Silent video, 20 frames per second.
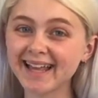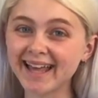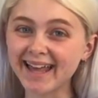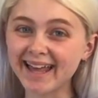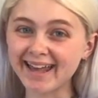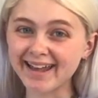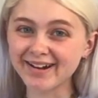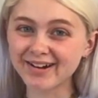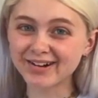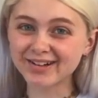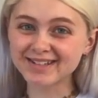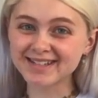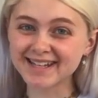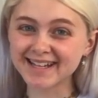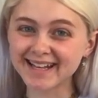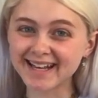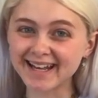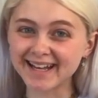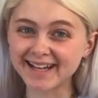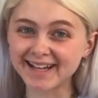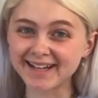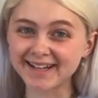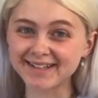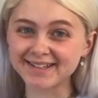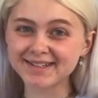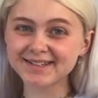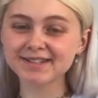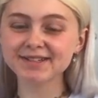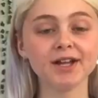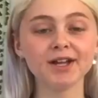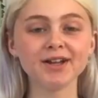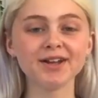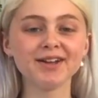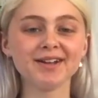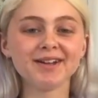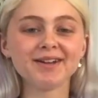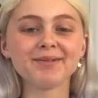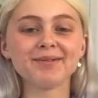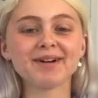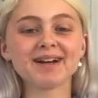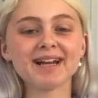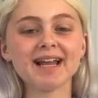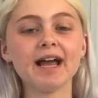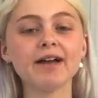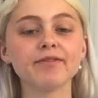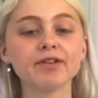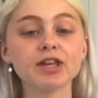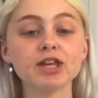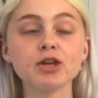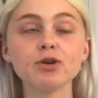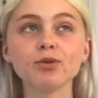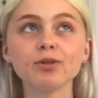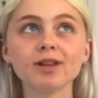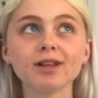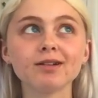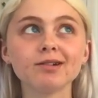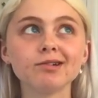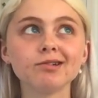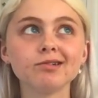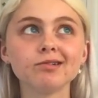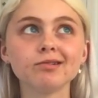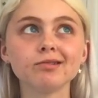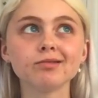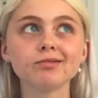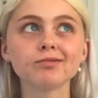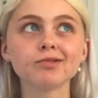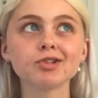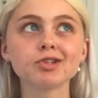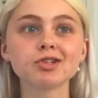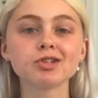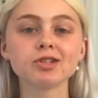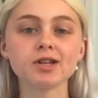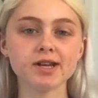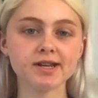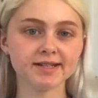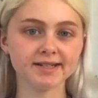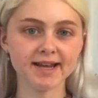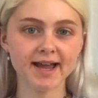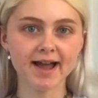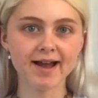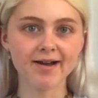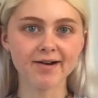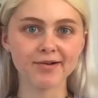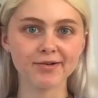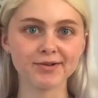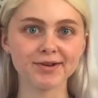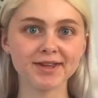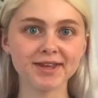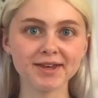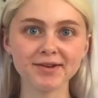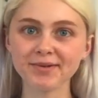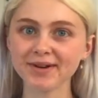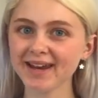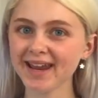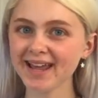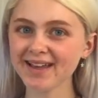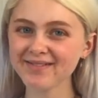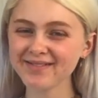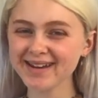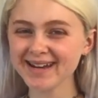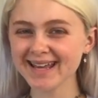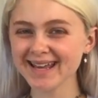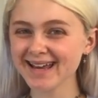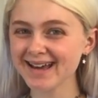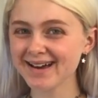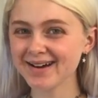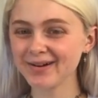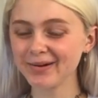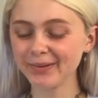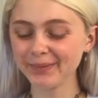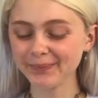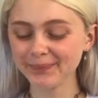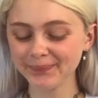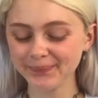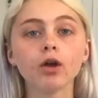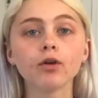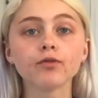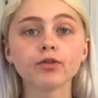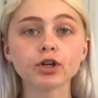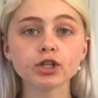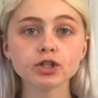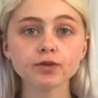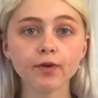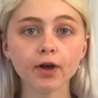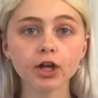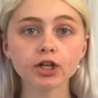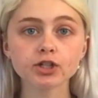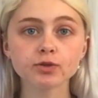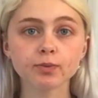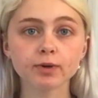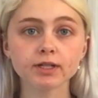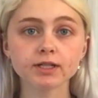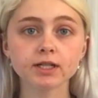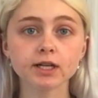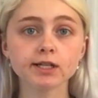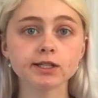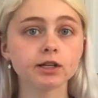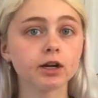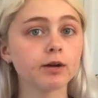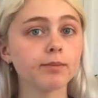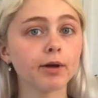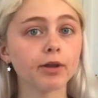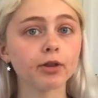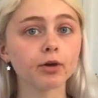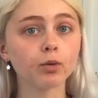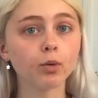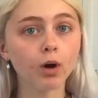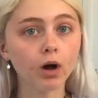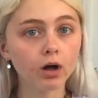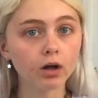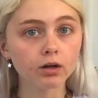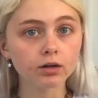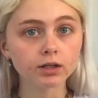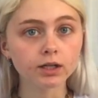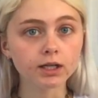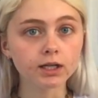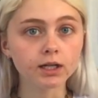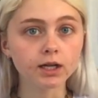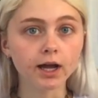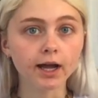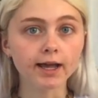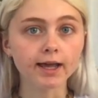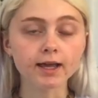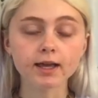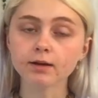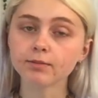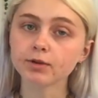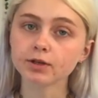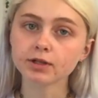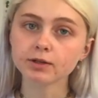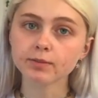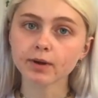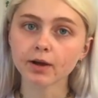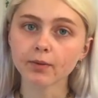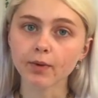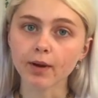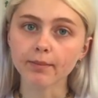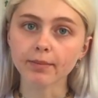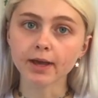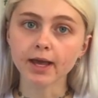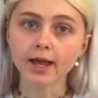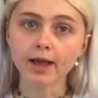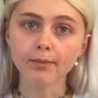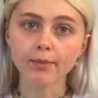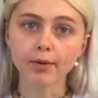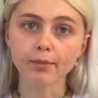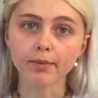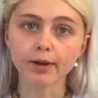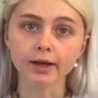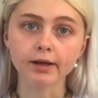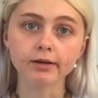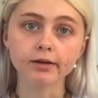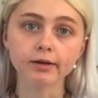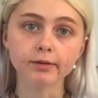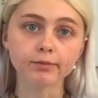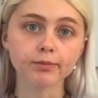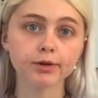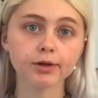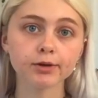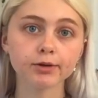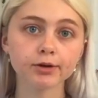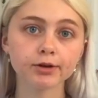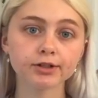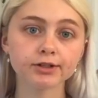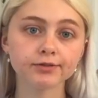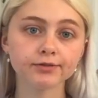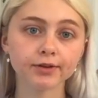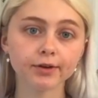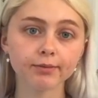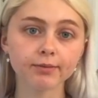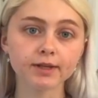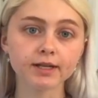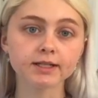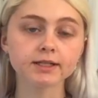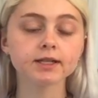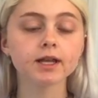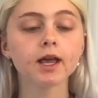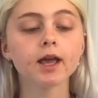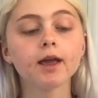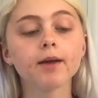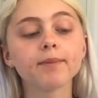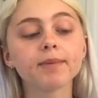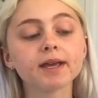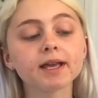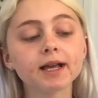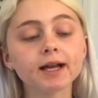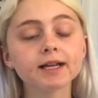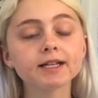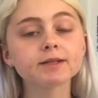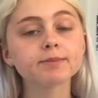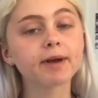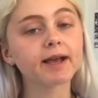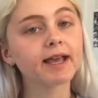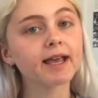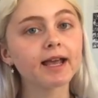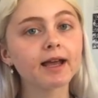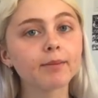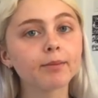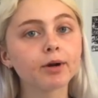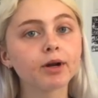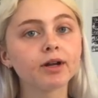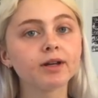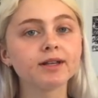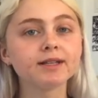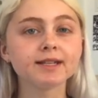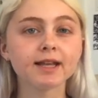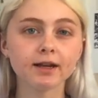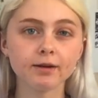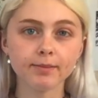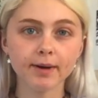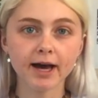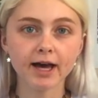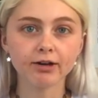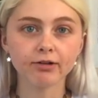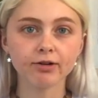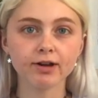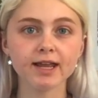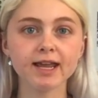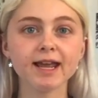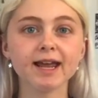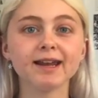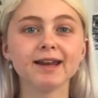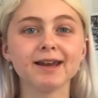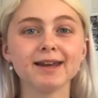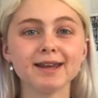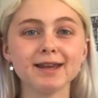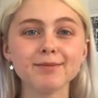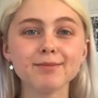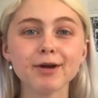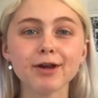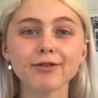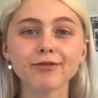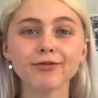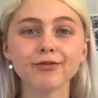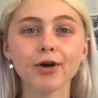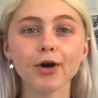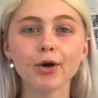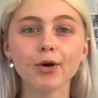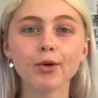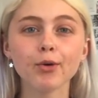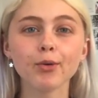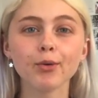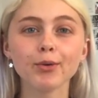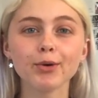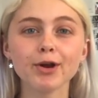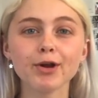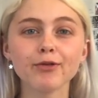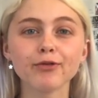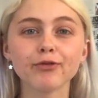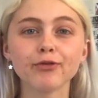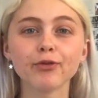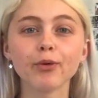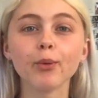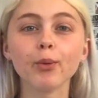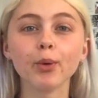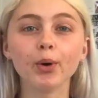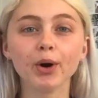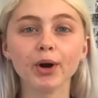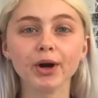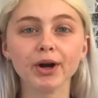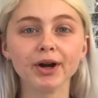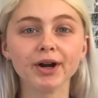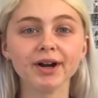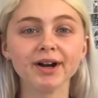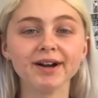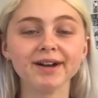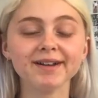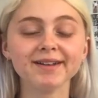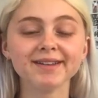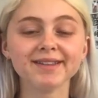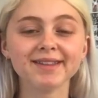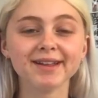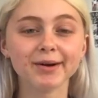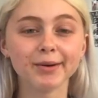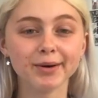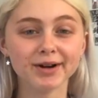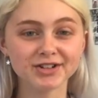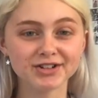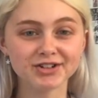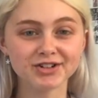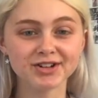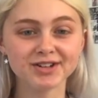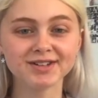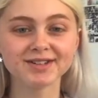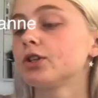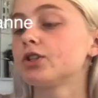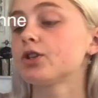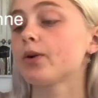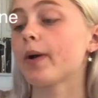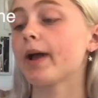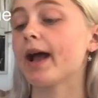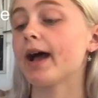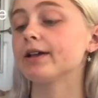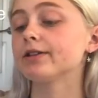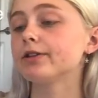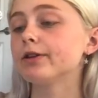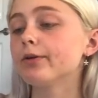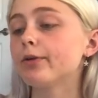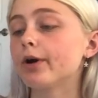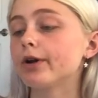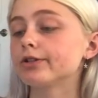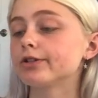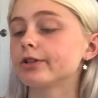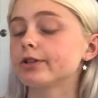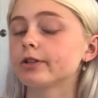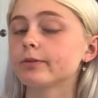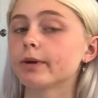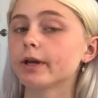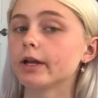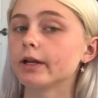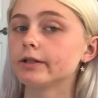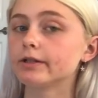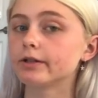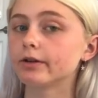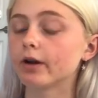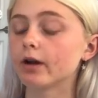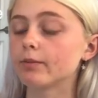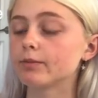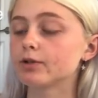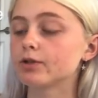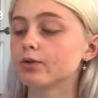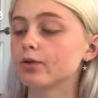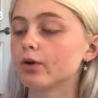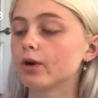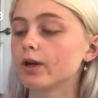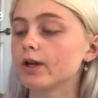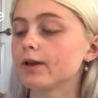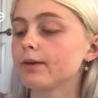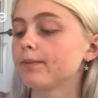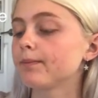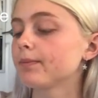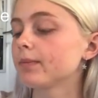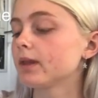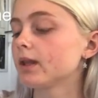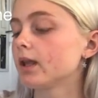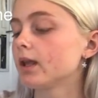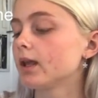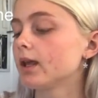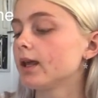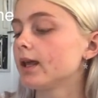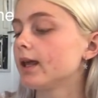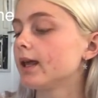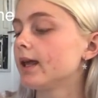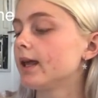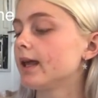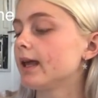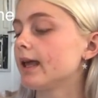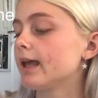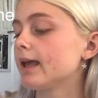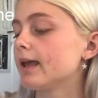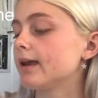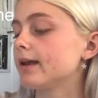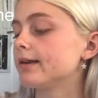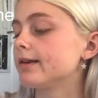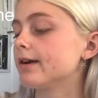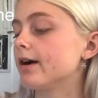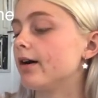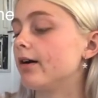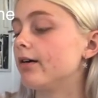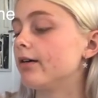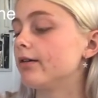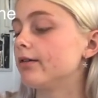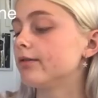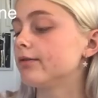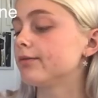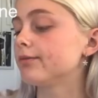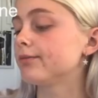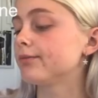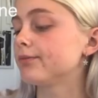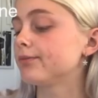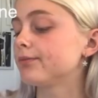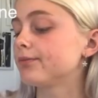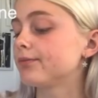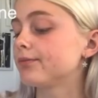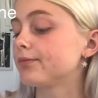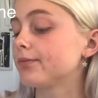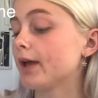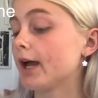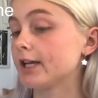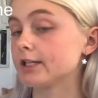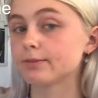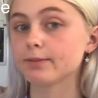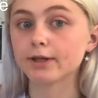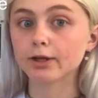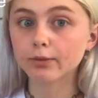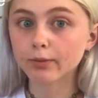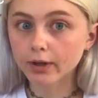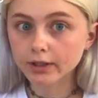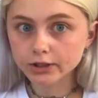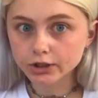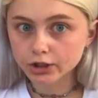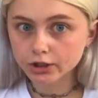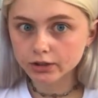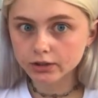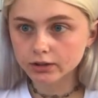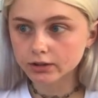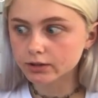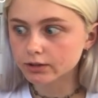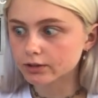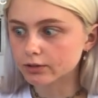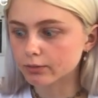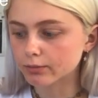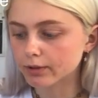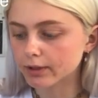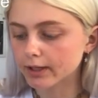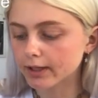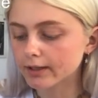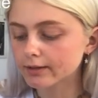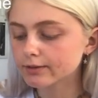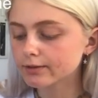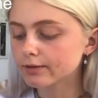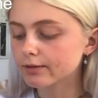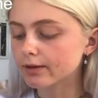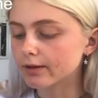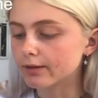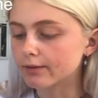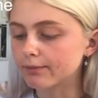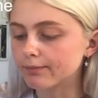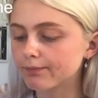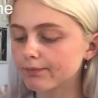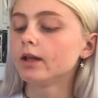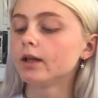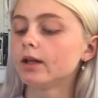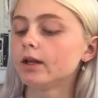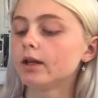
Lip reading: Hey girls and gays, we're gonna have a cute little sit down Q&A video. First of all, I just want to say sorry about the quality. I am using my webcam on my computer to film this because my camera is out of battery and I need my phone for the questions. So I asked you questions on my Instagram story and y'all asked me the questions, so I'm gonna answer them.